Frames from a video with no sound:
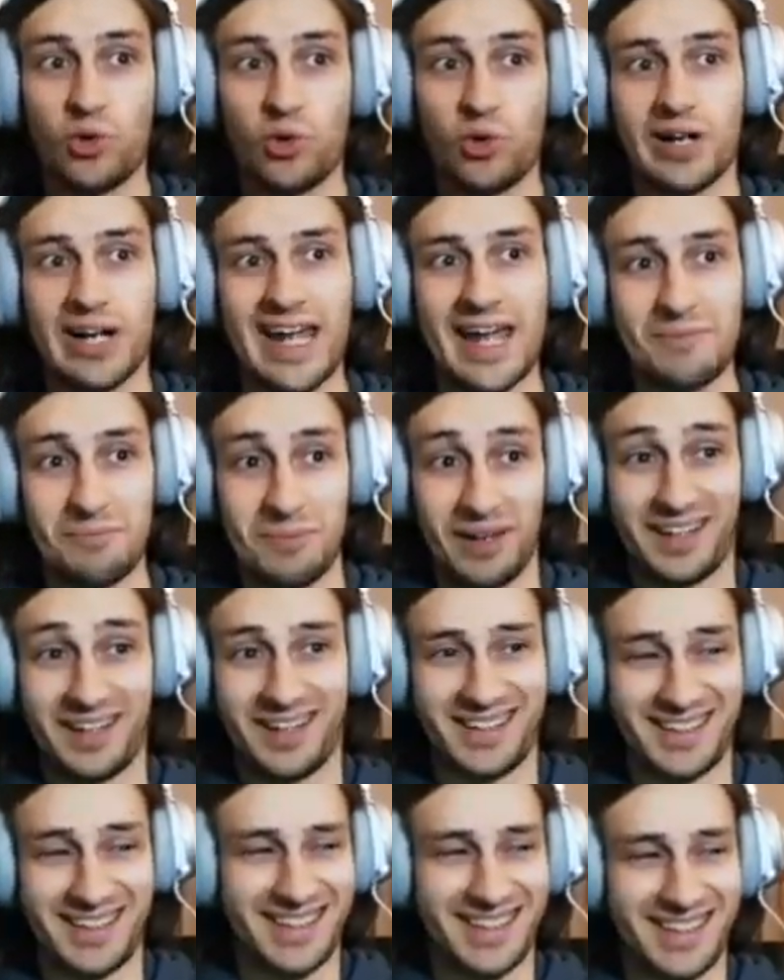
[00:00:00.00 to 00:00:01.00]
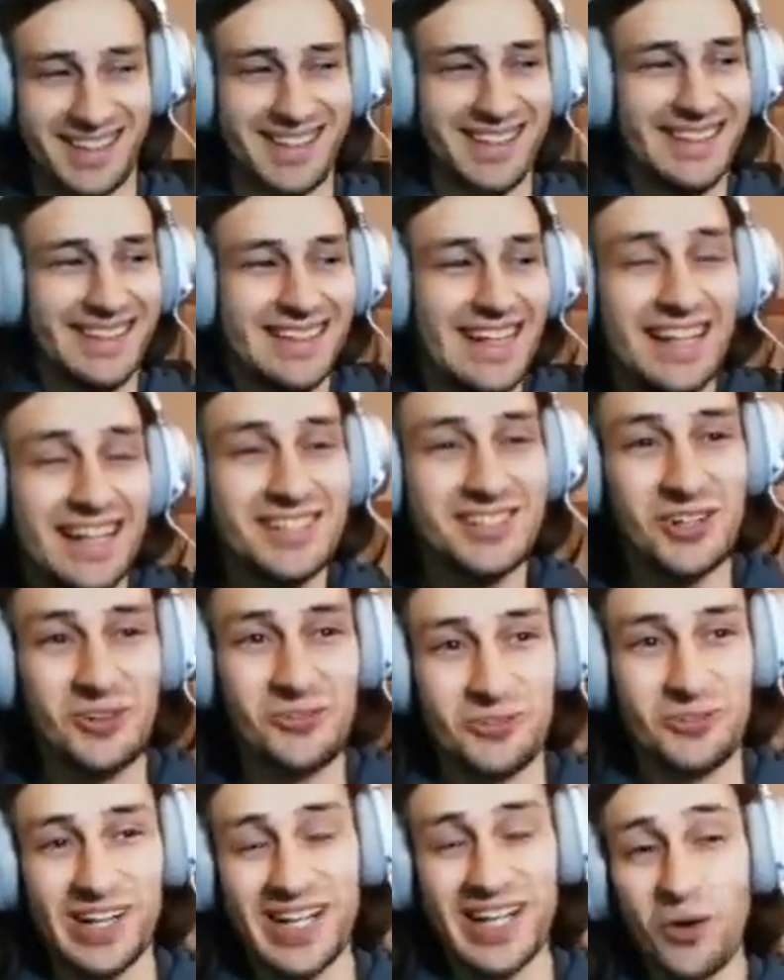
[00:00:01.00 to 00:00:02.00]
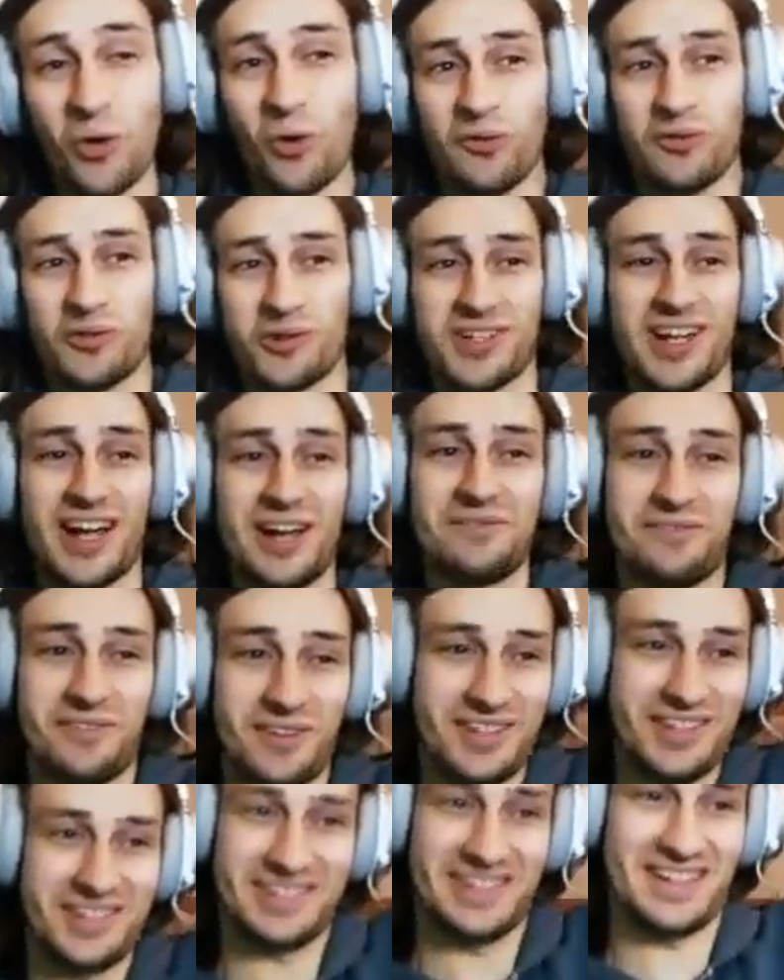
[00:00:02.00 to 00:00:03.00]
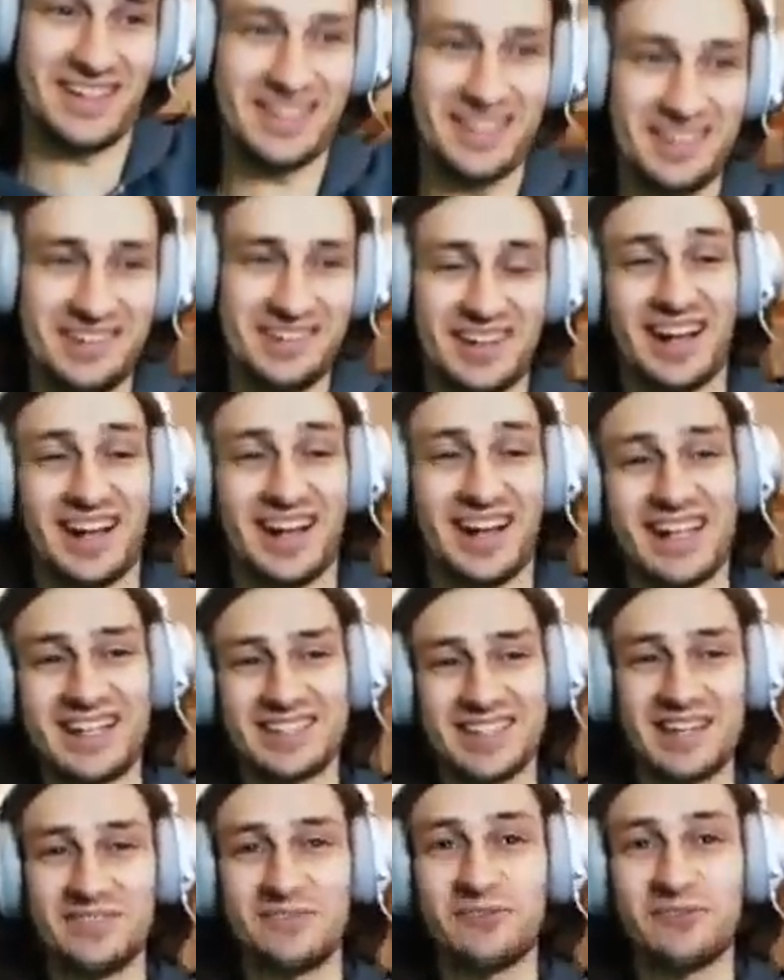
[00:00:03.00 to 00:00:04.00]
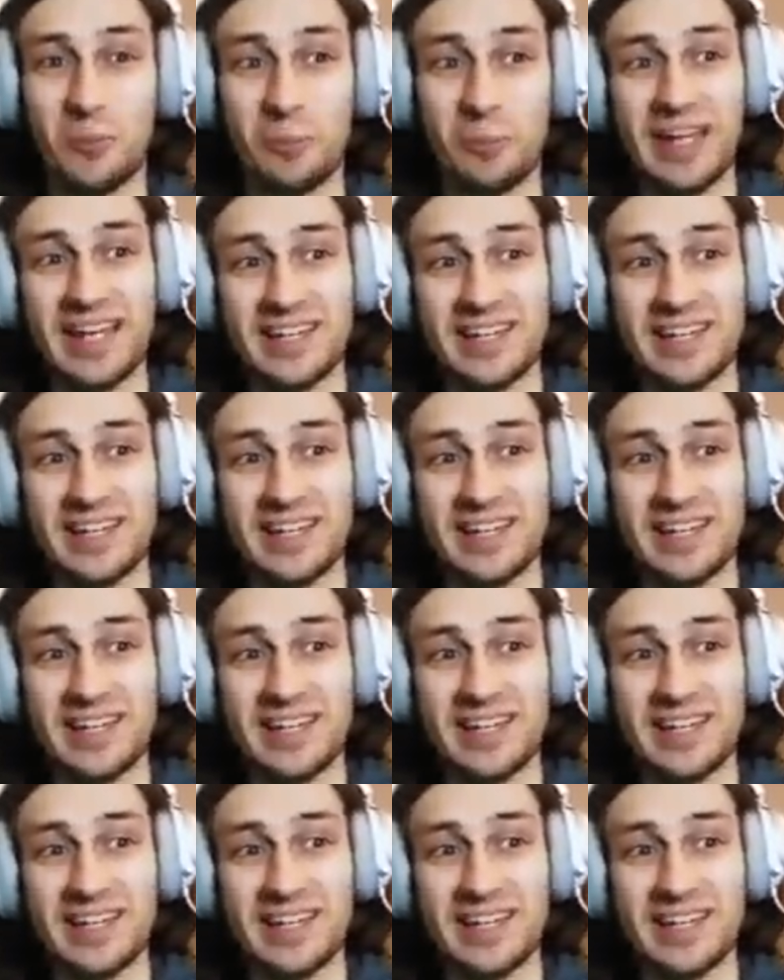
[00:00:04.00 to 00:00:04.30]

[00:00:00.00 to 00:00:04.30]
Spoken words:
AM. So really awful time for you guys, and for me as